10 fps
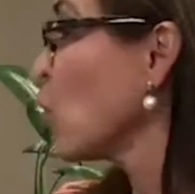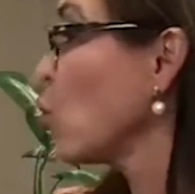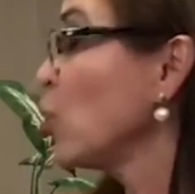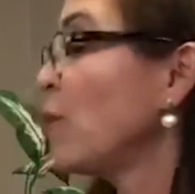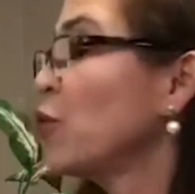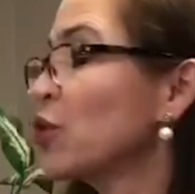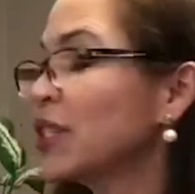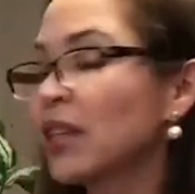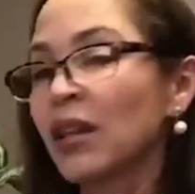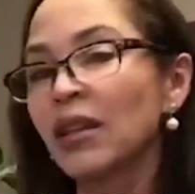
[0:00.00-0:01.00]
if you're
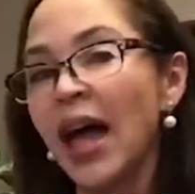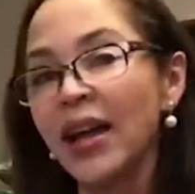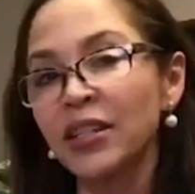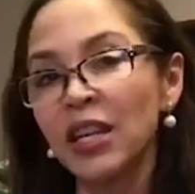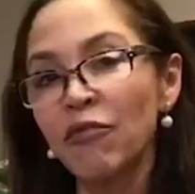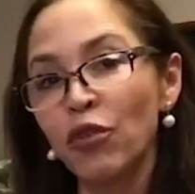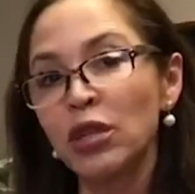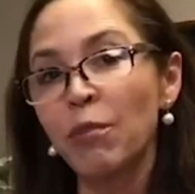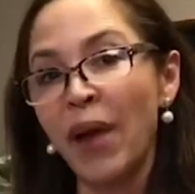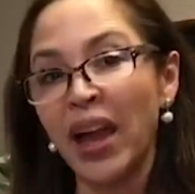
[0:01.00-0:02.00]
selecting for the
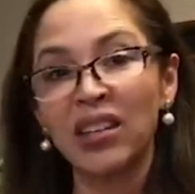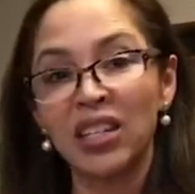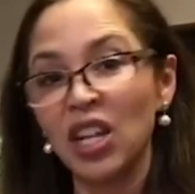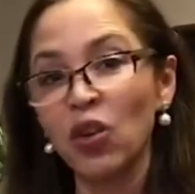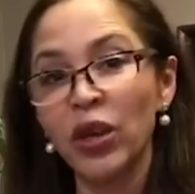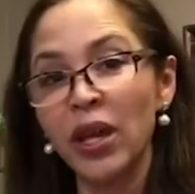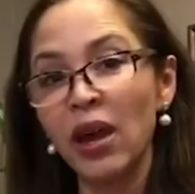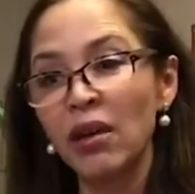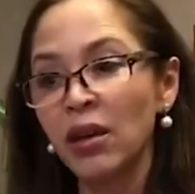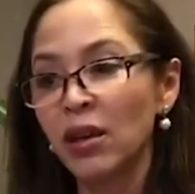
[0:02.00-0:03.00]

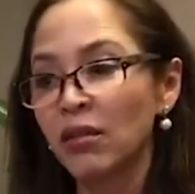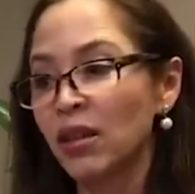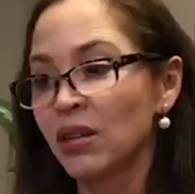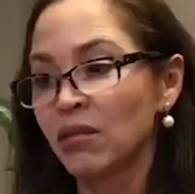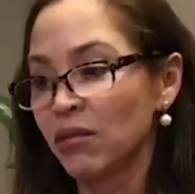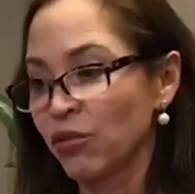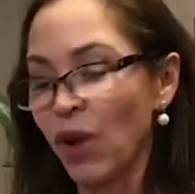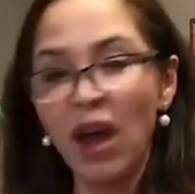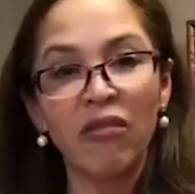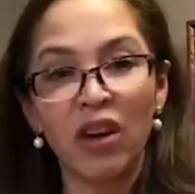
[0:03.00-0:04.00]
bacteria that
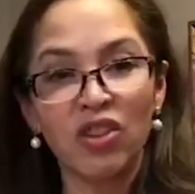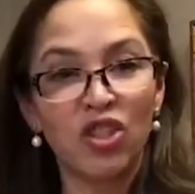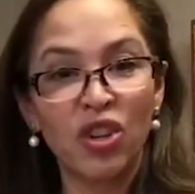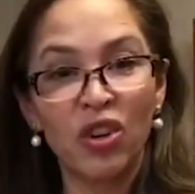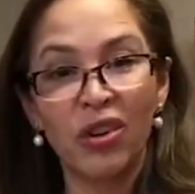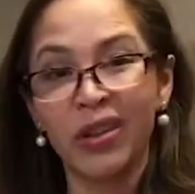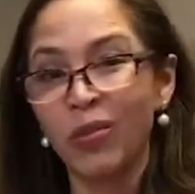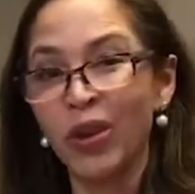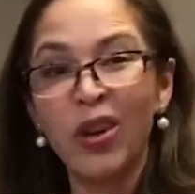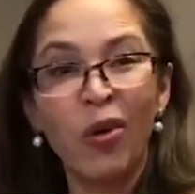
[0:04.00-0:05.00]
thrive on sugar and
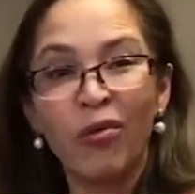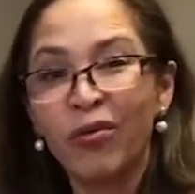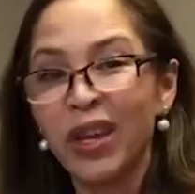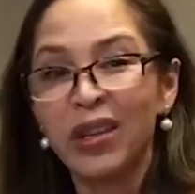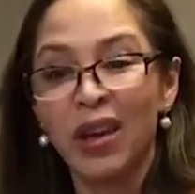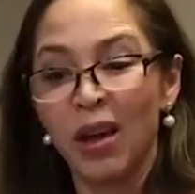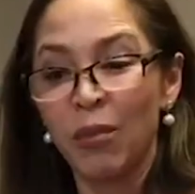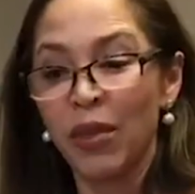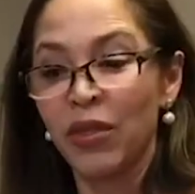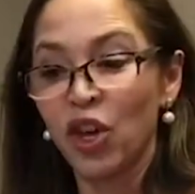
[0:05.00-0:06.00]
we don't feed
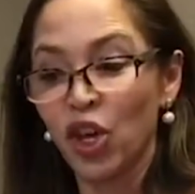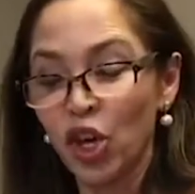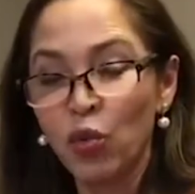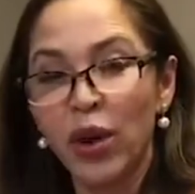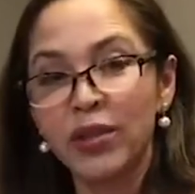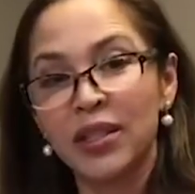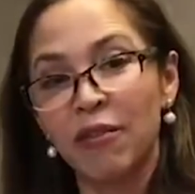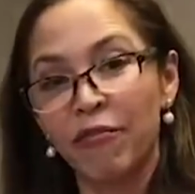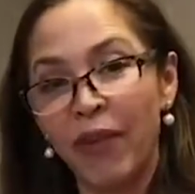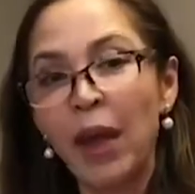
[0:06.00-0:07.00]
the good ones the
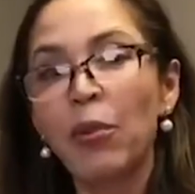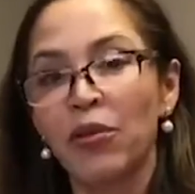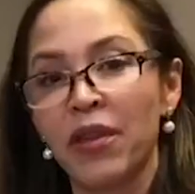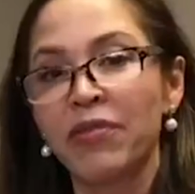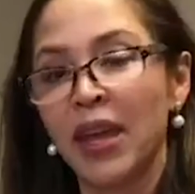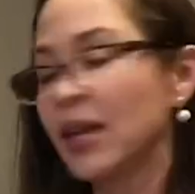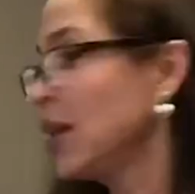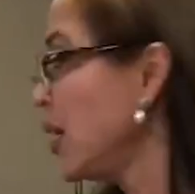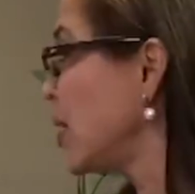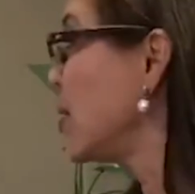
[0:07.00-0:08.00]
fiber that they
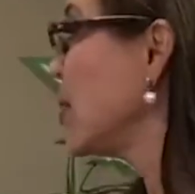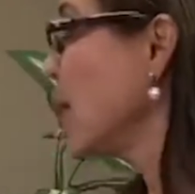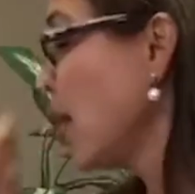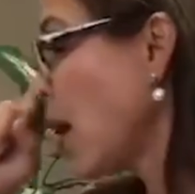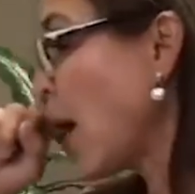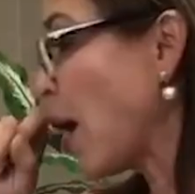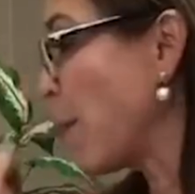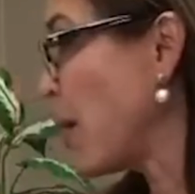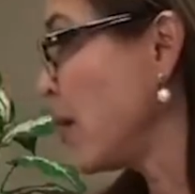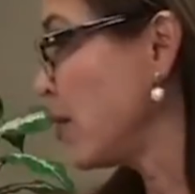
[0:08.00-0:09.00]
need,
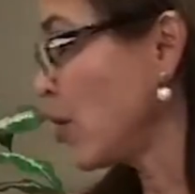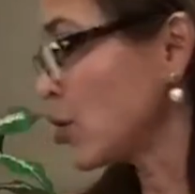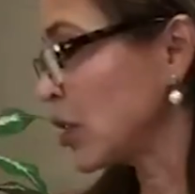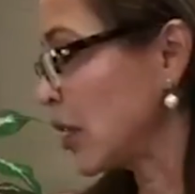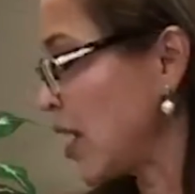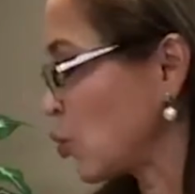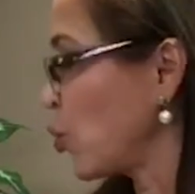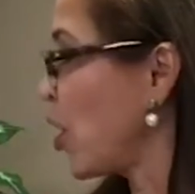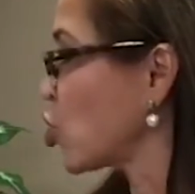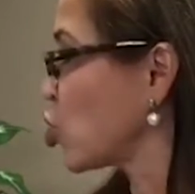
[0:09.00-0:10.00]
there's less
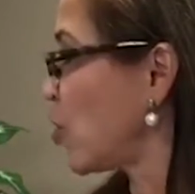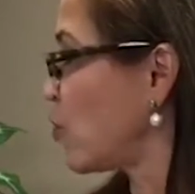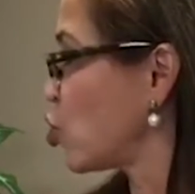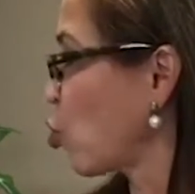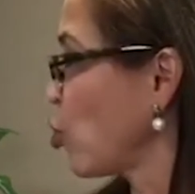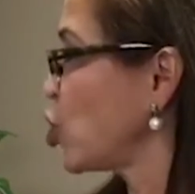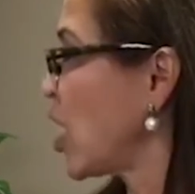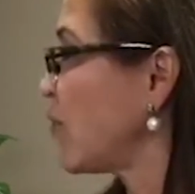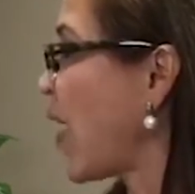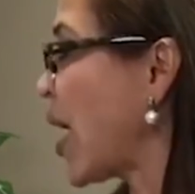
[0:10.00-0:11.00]
production of the
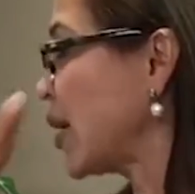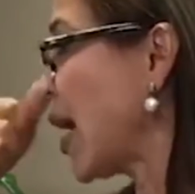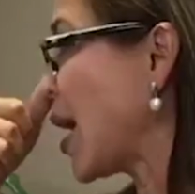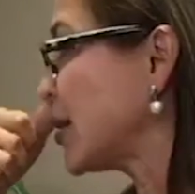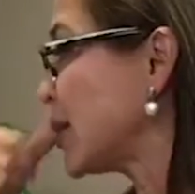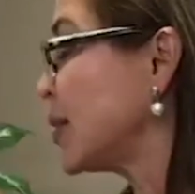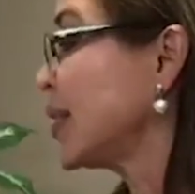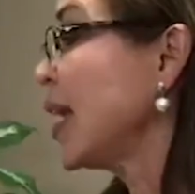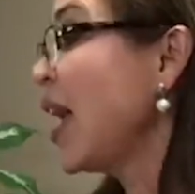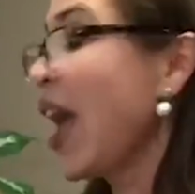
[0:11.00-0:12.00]
short-chain fatty acids,
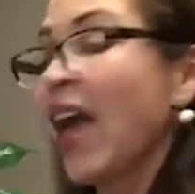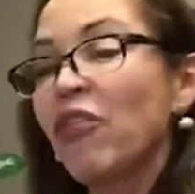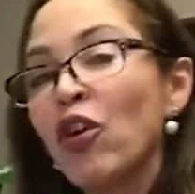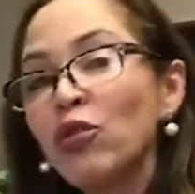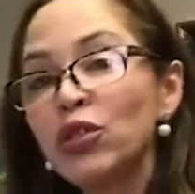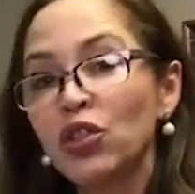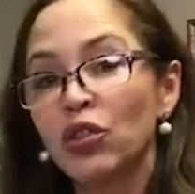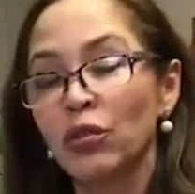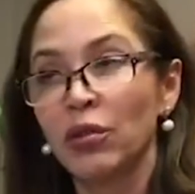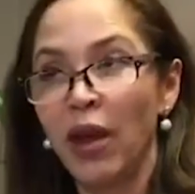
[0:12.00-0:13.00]
and those
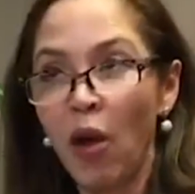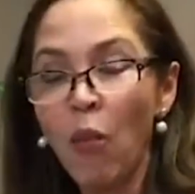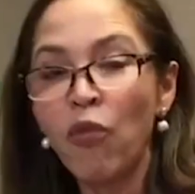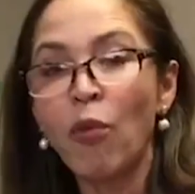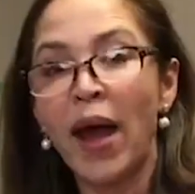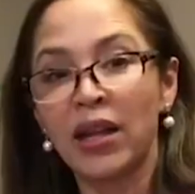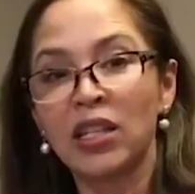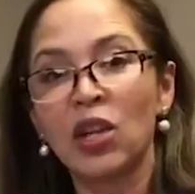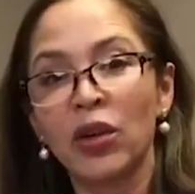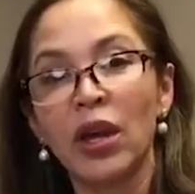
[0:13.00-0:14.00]
helpful
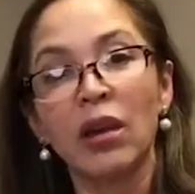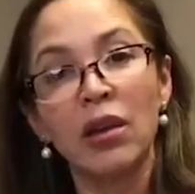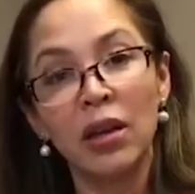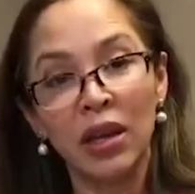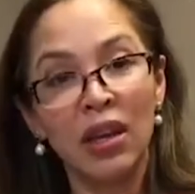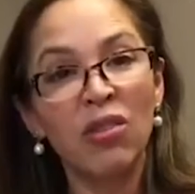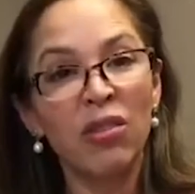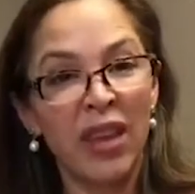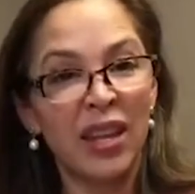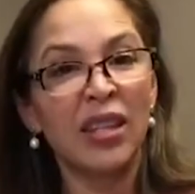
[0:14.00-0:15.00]
bacteria, either
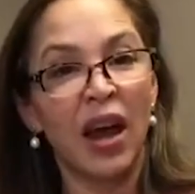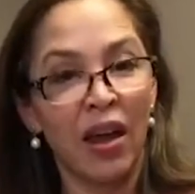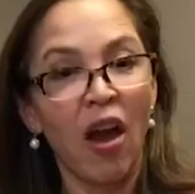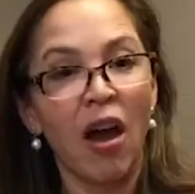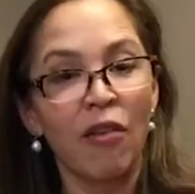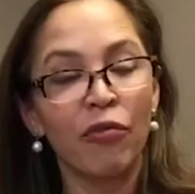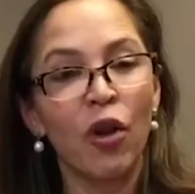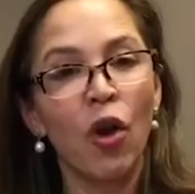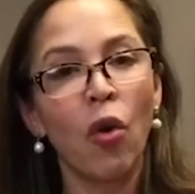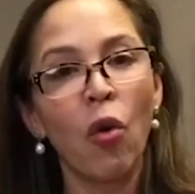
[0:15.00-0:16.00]
they die off
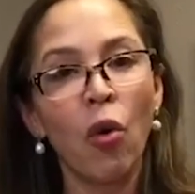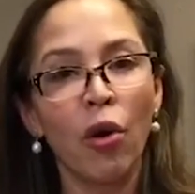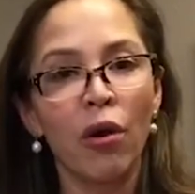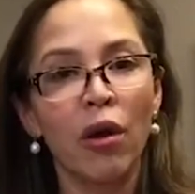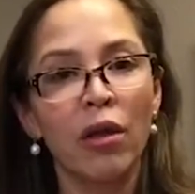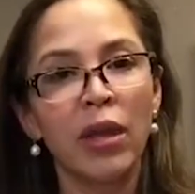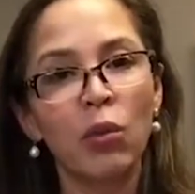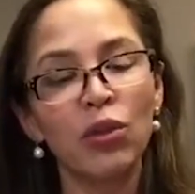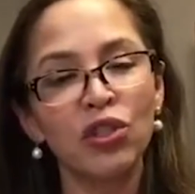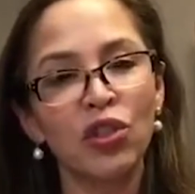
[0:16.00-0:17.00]
or they
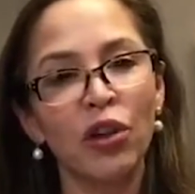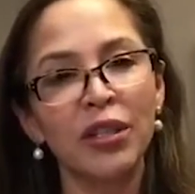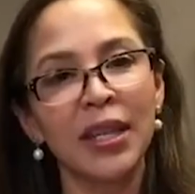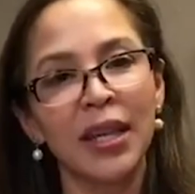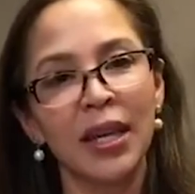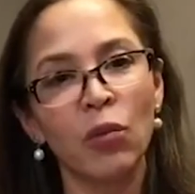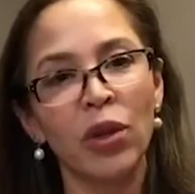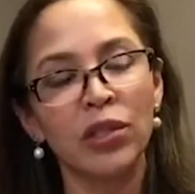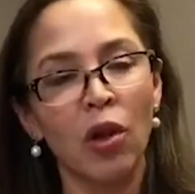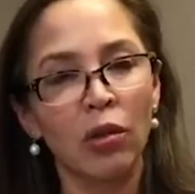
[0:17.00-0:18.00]
will start to eat
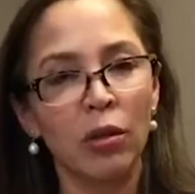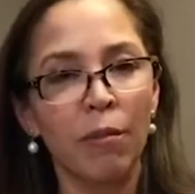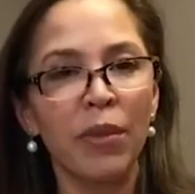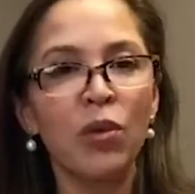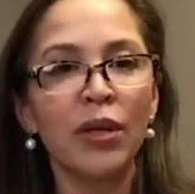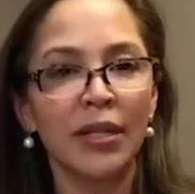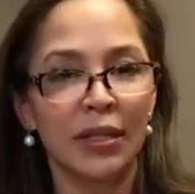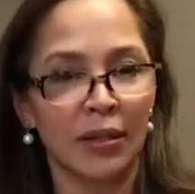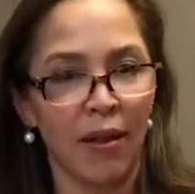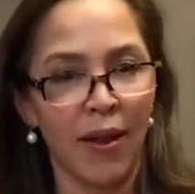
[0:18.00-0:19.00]
what's called a mucus
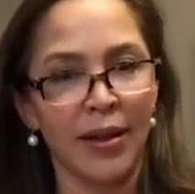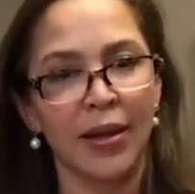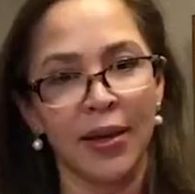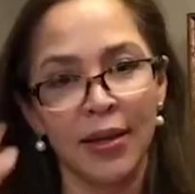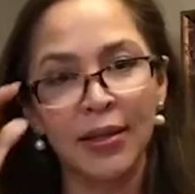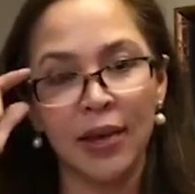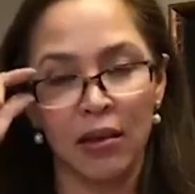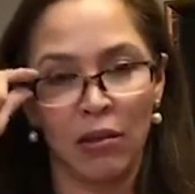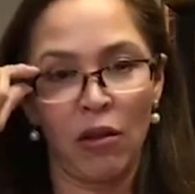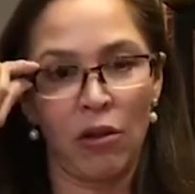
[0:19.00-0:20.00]
lining inside
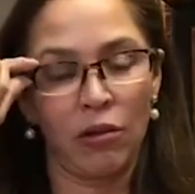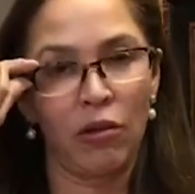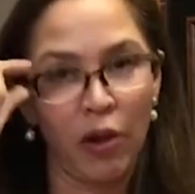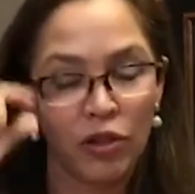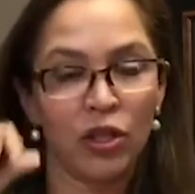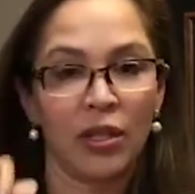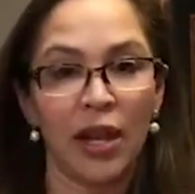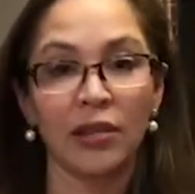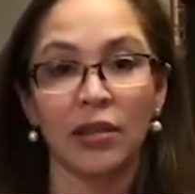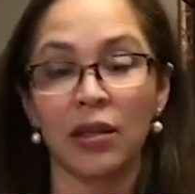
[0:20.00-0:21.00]
of the large
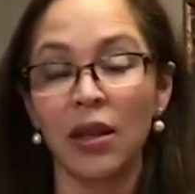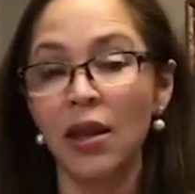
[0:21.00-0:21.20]
intestine.